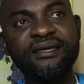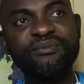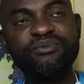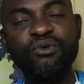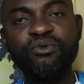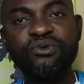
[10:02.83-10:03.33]
a,
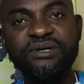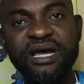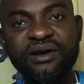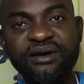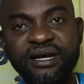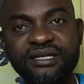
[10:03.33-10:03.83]
broken
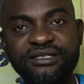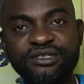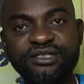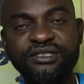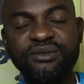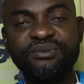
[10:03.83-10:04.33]
down
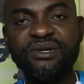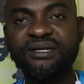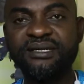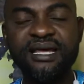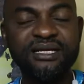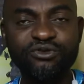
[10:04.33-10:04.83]
relationship
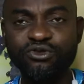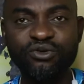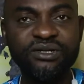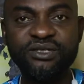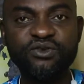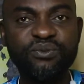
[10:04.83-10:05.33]
that should
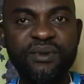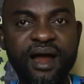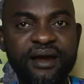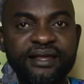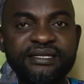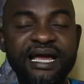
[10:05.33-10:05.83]
lead to
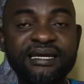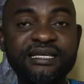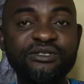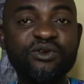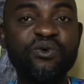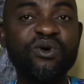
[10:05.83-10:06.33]
marriage and then
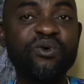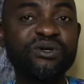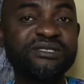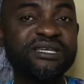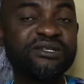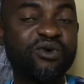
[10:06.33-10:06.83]
someone
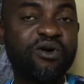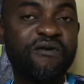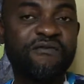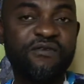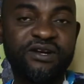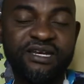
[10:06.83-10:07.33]
was there to
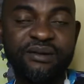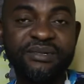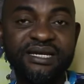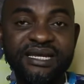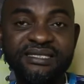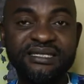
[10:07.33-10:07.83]
comfort them the
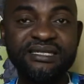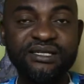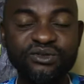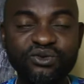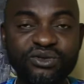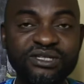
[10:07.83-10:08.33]
next thing they
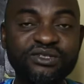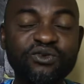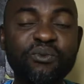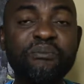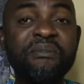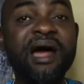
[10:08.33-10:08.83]
do is to
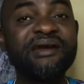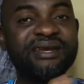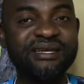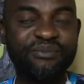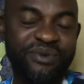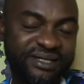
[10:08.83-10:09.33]
marry
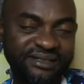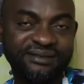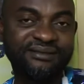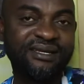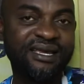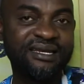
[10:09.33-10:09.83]
the
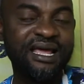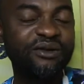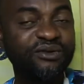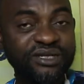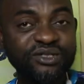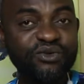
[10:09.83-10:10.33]
person now
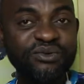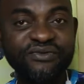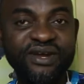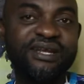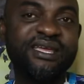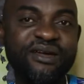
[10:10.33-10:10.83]
you need to be
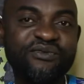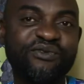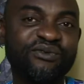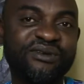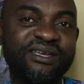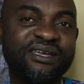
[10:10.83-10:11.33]
very
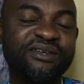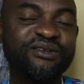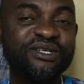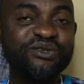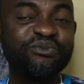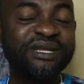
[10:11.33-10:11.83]
careful you
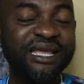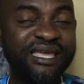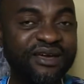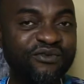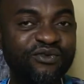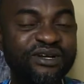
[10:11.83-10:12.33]
need to be
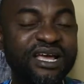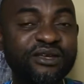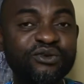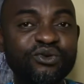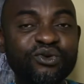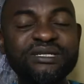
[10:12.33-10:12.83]
careful that
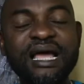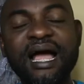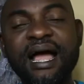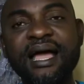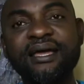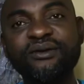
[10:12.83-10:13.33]
you don't
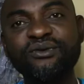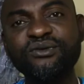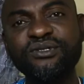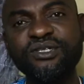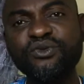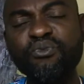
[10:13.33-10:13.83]
uh, you don't
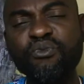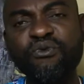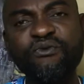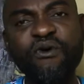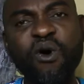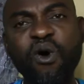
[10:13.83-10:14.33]
just
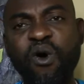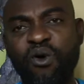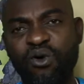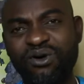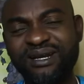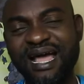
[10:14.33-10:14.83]
move
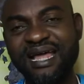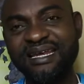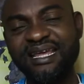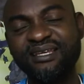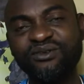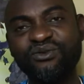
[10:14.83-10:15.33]
on and
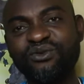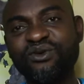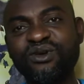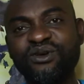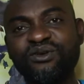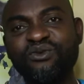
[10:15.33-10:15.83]
then you
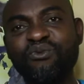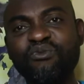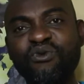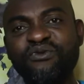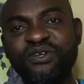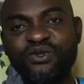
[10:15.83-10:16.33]
you
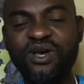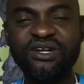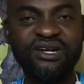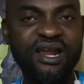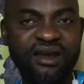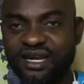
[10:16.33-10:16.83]
move into
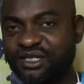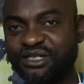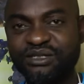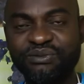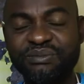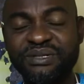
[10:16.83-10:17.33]
another
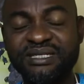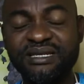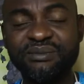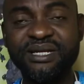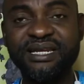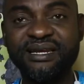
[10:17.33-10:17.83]
relationship
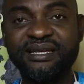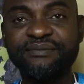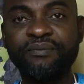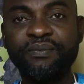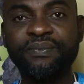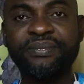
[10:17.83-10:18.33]
immediately
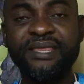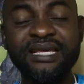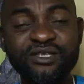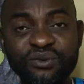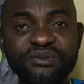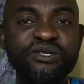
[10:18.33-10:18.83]
that's
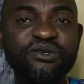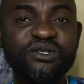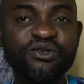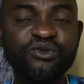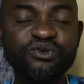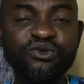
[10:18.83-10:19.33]
something you
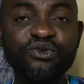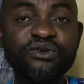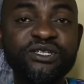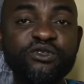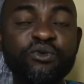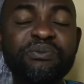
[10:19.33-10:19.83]
need to do you
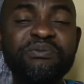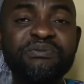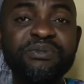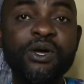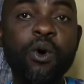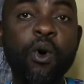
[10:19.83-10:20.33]
need to
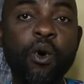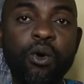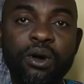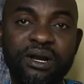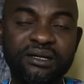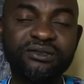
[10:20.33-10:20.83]
be
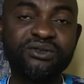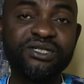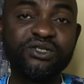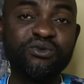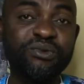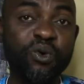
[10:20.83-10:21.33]
whole you
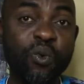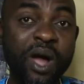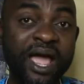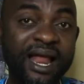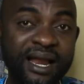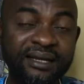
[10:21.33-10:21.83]
need to be
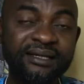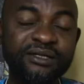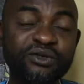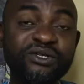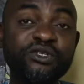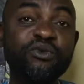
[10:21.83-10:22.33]
well
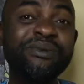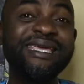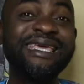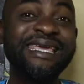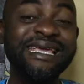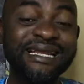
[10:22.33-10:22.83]
you need to be
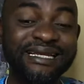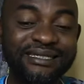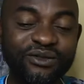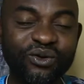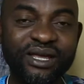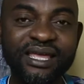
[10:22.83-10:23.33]

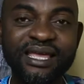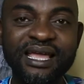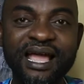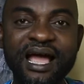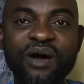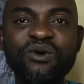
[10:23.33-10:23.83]
healed okay
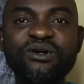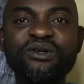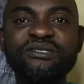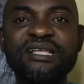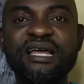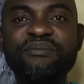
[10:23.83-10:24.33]
and what
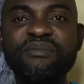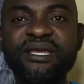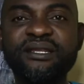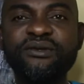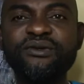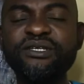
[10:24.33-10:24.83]
does that
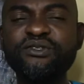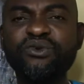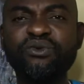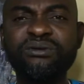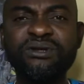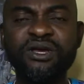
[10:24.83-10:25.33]
mean you need
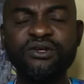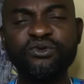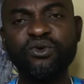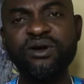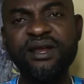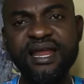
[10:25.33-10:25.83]
to to
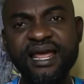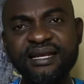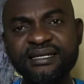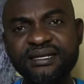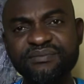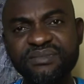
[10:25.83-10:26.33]

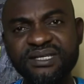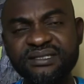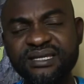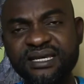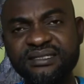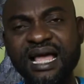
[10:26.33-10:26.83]
learn the
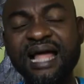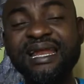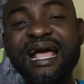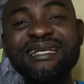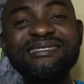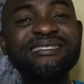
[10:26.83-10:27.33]
mistakes and
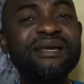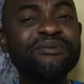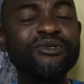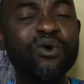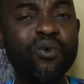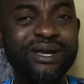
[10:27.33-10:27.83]
accept
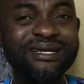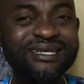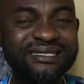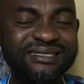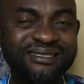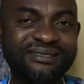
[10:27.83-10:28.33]
your
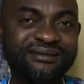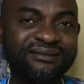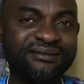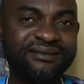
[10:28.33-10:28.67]
weaknesses